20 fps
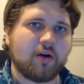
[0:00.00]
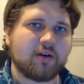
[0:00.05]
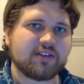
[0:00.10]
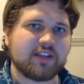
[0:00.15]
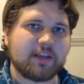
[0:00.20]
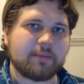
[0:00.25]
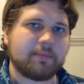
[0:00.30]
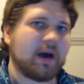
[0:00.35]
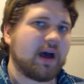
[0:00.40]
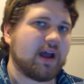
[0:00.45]

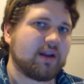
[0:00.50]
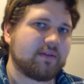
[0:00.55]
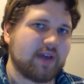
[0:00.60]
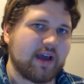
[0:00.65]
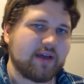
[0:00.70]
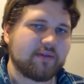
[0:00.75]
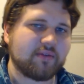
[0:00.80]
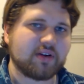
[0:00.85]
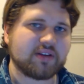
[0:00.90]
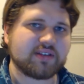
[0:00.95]
Cards like Pot of
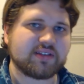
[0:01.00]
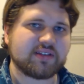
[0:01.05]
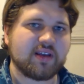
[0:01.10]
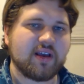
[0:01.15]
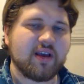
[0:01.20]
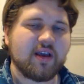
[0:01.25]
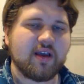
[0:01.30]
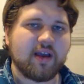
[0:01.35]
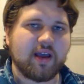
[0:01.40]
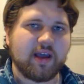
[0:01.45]
Avarice
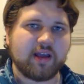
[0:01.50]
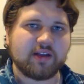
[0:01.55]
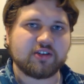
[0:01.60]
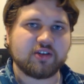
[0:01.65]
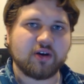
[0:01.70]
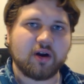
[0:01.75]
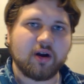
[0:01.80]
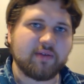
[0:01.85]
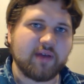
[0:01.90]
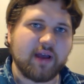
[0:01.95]
and
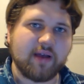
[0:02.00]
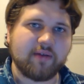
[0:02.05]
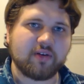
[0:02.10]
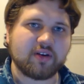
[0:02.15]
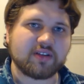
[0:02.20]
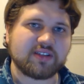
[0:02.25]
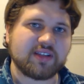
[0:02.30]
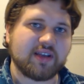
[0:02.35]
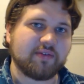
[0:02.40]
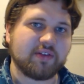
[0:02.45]
Jar of
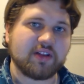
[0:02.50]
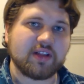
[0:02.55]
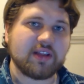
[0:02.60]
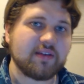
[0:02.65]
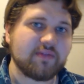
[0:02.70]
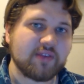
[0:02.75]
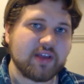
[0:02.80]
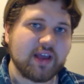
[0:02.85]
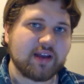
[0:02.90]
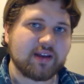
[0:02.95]
Avarice have
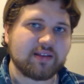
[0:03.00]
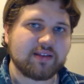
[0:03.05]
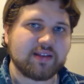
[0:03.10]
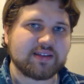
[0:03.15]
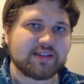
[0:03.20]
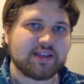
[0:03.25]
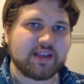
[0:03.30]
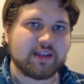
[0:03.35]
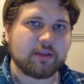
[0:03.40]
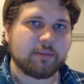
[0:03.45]
alleviated
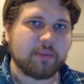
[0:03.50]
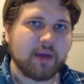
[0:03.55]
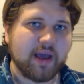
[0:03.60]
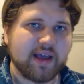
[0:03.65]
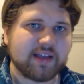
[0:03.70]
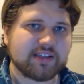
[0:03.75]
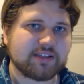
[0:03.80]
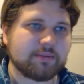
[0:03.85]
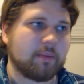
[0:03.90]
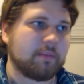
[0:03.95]
this in the
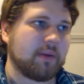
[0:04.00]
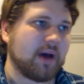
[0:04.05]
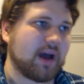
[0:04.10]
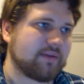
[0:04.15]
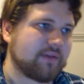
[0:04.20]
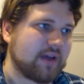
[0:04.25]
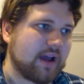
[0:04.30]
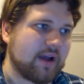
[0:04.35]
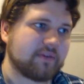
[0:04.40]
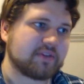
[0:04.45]
past, but
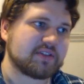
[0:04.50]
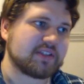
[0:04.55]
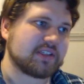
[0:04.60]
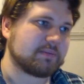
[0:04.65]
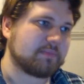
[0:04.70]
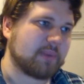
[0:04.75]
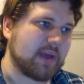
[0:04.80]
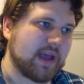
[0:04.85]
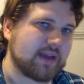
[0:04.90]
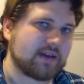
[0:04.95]
Pot of Avarice
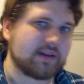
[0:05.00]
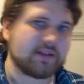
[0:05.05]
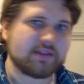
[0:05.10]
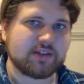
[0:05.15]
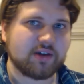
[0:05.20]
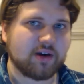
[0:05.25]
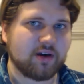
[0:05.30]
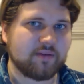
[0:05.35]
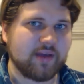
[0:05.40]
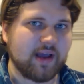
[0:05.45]
is banned
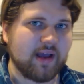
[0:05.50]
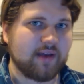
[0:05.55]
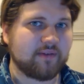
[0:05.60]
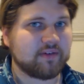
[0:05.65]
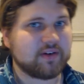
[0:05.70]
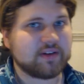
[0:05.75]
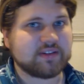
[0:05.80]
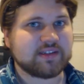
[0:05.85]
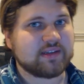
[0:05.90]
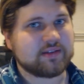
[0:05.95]
and Jar of
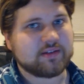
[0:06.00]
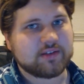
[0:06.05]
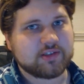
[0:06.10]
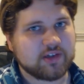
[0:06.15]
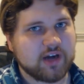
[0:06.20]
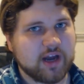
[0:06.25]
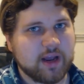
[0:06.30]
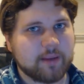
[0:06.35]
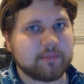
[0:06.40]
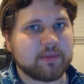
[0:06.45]
Avarice is a
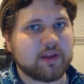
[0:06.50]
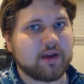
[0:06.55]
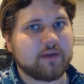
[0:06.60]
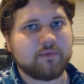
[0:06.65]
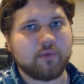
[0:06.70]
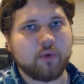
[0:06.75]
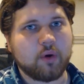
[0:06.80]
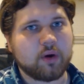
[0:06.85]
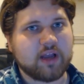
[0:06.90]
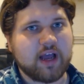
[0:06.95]
trap,
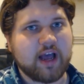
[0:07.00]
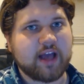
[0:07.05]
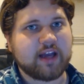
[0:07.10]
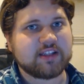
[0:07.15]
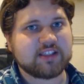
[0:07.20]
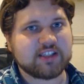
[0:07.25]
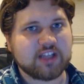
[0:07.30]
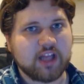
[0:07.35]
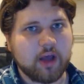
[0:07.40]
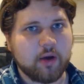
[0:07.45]
therefore
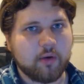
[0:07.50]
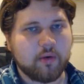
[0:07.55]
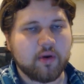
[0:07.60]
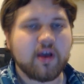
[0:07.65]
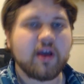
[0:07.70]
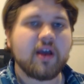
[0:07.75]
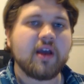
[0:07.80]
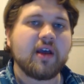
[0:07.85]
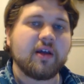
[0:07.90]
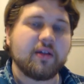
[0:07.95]
kinda slow.
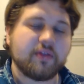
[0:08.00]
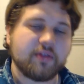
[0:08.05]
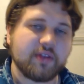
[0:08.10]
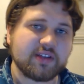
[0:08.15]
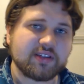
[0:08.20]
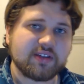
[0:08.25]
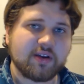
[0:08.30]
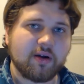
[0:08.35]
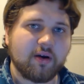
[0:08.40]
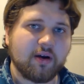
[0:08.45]

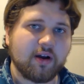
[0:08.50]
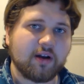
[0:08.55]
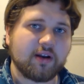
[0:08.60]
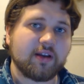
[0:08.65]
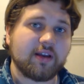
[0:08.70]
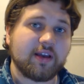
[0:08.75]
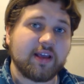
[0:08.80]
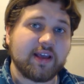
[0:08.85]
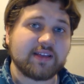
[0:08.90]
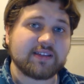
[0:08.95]
This
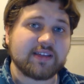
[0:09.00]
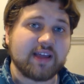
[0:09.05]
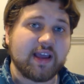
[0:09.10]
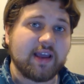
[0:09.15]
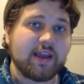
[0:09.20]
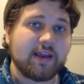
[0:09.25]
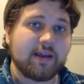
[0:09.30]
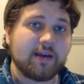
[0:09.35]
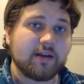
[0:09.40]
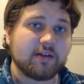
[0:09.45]
card is
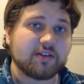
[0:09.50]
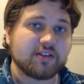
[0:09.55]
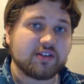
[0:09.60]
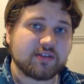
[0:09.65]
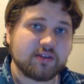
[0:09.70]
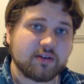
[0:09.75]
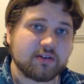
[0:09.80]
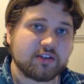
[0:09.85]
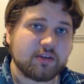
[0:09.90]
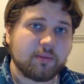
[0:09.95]
a
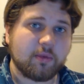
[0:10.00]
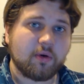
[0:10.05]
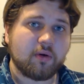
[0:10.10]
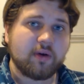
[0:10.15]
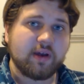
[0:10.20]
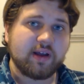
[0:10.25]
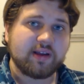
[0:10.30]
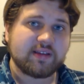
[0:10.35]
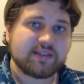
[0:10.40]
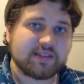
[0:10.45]

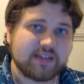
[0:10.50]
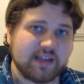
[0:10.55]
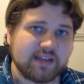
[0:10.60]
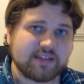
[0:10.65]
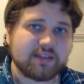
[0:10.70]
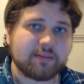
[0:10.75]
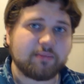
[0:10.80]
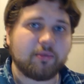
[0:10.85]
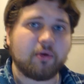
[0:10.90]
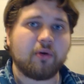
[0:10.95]
searchable,
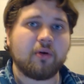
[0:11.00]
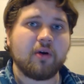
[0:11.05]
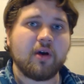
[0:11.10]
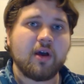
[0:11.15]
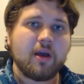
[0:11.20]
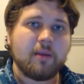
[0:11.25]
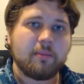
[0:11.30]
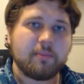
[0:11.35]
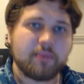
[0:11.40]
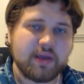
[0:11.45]
accessible
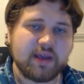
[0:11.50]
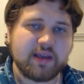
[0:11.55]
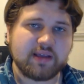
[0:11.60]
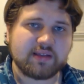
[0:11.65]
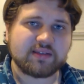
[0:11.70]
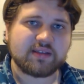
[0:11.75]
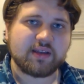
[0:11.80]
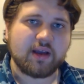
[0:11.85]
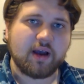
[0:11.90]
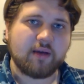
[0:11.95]

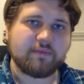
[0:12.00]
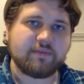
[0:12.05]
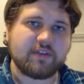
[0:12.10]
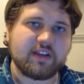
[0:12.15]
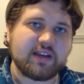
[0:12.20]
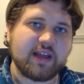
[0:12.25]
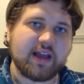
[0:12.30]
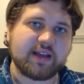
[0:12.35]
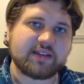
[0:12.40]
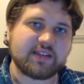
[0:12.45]
piece of
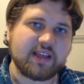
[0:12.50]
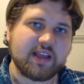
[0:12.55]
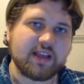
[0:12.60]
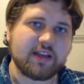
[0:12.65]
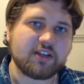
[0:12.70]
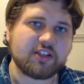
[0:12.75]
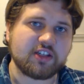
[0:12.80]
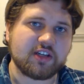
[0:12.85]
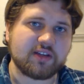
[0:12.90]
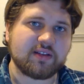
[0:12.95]
the deck's
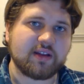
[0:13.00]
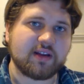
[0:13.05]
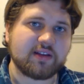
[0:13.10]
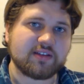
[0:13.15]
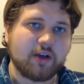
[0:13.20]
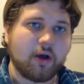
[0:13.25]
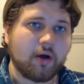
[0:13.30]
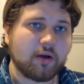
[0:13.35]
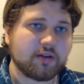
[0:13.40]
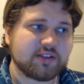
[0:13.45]
engine that
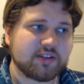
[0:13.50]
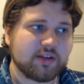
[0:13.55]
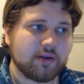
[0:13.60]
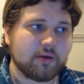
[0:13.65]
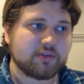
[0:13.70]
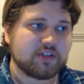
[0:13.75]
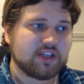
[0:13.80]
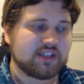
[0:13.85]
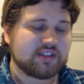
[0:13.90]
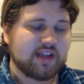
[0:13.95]
is
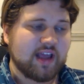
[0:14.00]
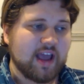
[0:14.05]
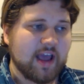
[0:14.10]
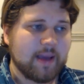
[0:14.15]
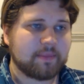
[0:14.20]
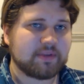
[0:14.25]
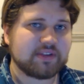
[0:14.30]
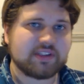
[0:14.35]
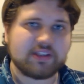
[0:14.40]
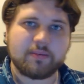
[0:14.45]
also just
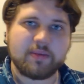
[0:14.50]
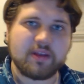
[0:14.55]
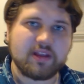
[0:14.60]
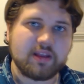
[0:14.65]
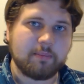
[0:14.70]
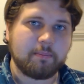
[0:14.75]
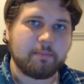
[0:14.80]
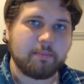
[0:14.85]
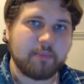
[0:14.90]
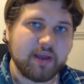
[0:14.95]
happens to be
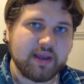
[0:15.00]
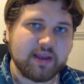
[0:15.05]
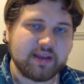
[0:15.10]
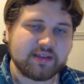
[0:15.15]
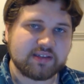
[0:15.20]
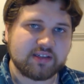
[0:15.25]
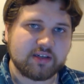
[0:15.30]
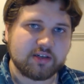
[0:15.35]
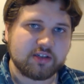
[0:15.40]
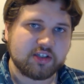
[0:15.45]
the
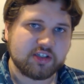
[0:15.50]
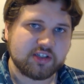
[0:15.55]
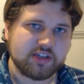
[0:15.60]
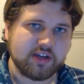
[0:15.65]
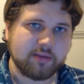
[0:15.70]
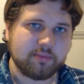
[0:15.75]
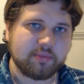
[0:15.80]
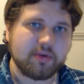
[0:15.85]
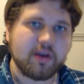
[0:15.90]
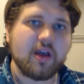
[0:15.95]
biggest
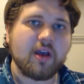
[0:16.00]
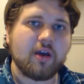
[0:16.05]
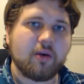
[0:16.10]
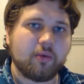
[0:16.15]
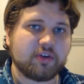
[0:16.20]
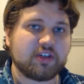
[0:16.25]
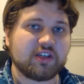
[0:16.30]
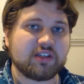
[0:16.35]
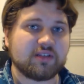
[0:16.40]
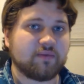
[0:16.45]
ship
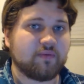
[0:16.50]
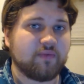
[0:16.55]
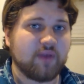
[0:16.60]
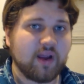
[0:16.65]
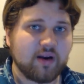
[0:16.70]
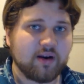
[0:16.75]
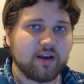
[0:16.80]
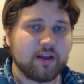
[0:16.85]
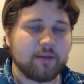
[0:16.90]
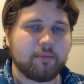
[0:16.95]
which is
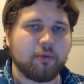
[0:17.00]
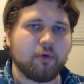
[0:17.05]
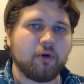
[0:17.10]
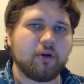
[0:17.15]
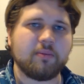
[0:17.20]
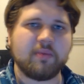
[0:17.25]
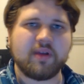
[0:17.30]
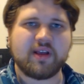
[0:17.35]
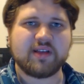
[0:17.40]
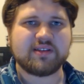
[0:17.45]
very
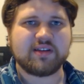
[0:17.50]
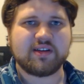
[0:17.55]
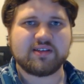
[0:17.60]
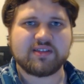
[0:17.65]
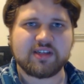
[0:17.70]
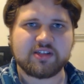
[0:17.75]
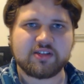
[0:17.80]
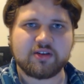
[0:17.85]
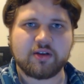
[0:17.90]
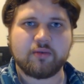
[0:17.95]
important because it
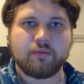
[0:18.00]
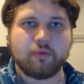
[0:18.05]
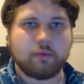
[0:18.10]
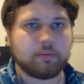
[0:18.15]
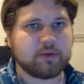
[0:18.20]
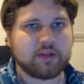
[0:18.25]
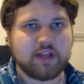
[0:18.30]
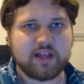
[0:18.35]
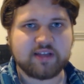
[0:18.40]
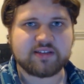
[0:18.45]
essentially
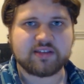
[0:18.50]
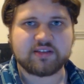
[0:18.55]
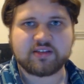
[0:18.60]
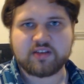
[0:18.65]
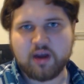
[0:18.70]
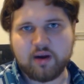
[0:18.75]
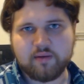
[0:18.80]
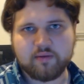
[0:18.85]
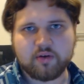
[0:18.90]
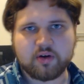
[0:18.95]
replaces
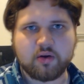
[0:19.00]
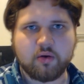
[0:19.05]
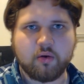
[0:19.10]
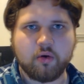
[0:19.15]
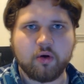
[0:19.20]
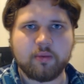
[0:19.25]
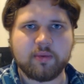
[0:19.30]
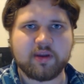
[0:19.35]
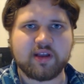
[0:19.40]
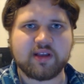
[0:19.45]
Covered
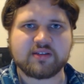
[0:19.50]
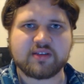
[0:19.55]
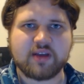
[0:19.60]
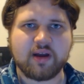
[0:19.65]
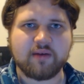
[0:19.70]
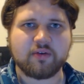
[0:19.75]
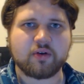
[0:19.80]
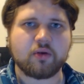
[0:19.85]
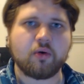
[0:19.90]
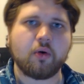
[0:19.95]
Core, because
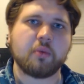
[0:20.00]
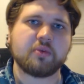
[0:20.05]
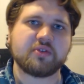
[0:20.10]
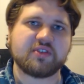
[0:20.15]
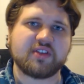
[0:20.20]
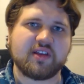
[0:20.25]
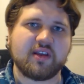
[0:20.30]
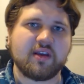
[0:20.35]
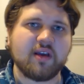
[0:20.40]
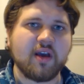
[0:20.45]
Covered Core
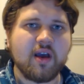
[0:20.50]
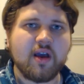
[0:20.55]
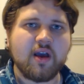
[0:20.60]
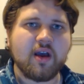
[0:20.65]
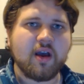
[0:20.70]
was the